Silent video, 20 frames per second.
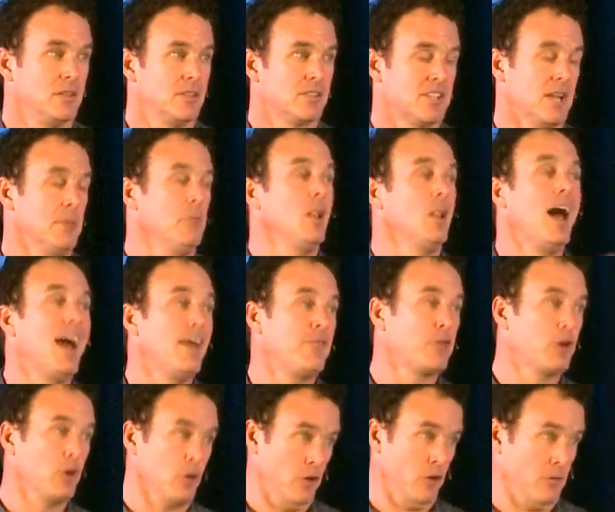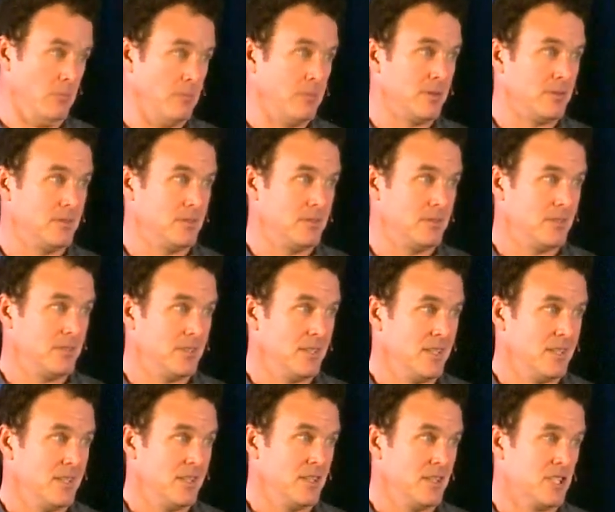Some life group
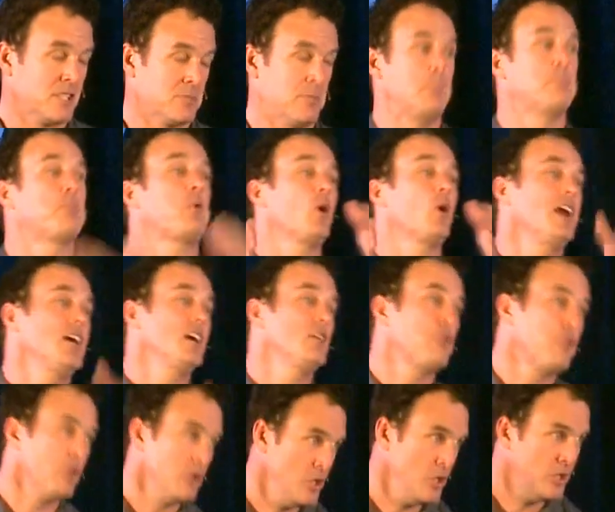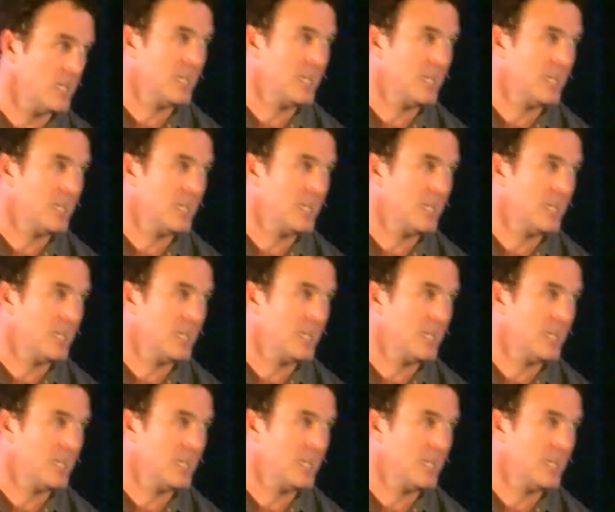has been praying for you